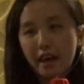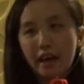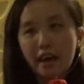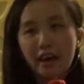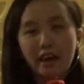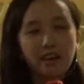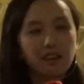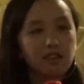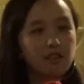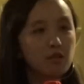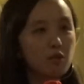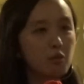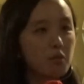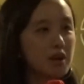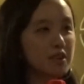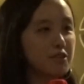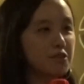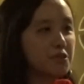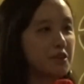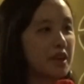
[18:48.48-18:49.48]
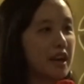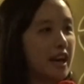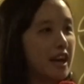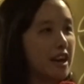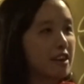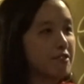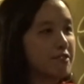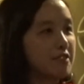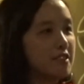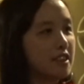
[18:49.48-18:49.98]
And once you
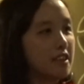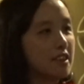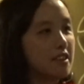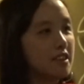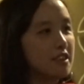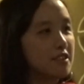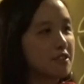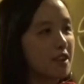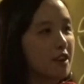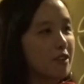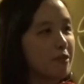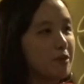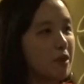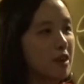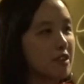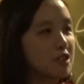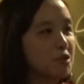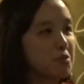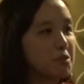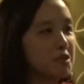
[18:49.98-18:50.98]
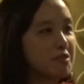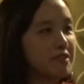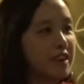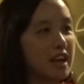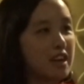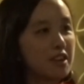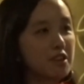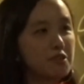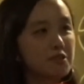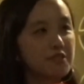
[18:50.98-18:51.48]
have the list of possible
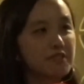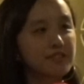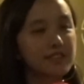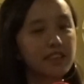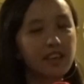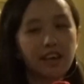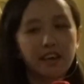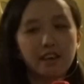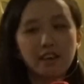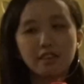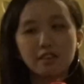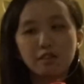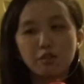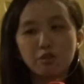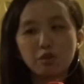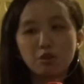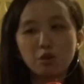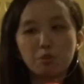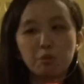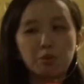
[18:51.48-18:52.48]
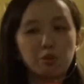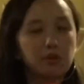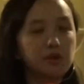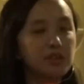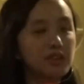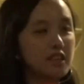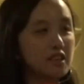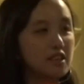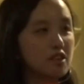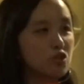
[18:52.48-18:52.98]
values, so you
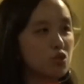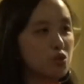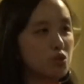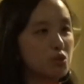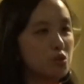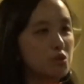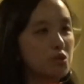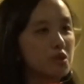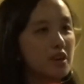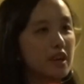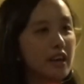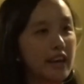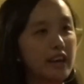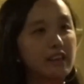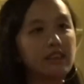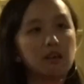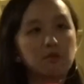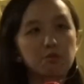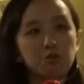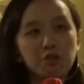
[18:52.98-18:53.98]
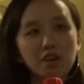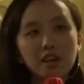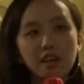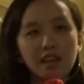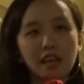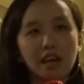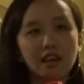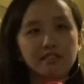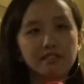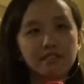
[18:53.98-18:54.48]
put into an abstract
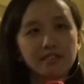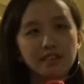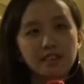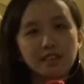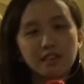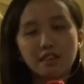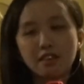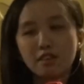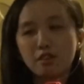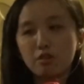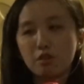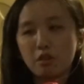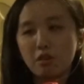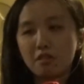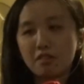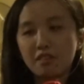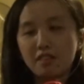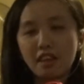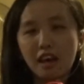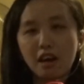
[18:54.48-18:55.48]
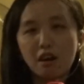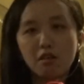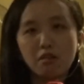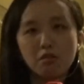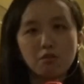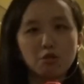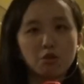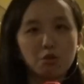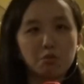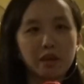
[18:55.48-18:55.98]
class. So
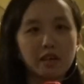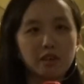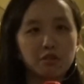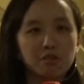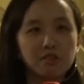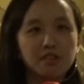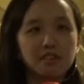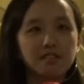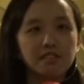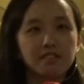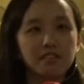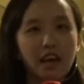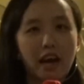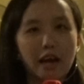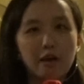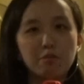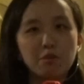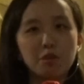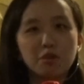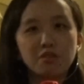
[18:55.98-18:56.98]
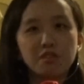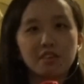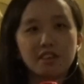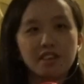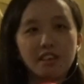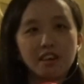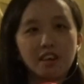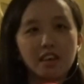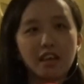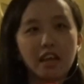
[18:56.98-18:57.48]
now you might notice I'm
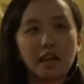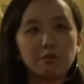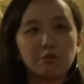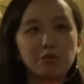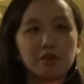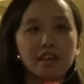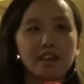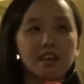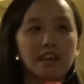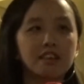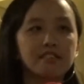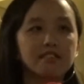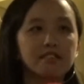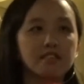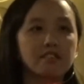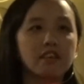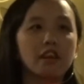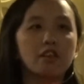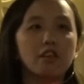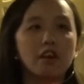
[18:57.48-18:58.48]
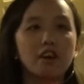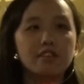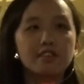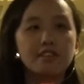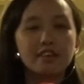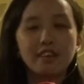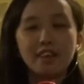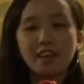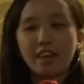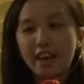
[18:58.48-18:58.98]
using abstract classes a lot,
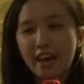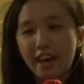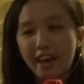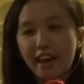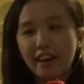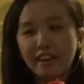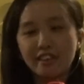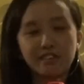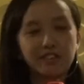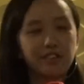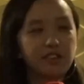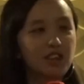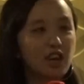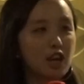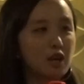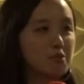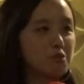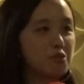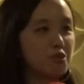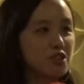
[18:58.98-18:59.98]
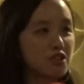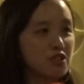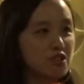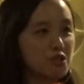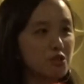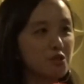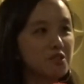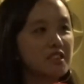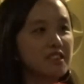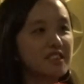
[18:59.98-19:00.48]
and here I'm
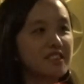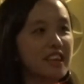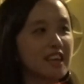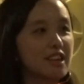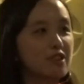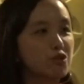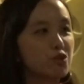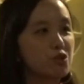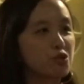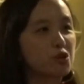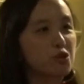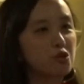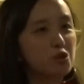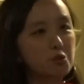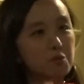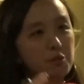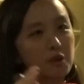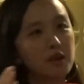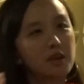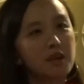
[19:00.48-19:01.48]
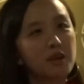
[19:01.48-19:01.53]
just using that to group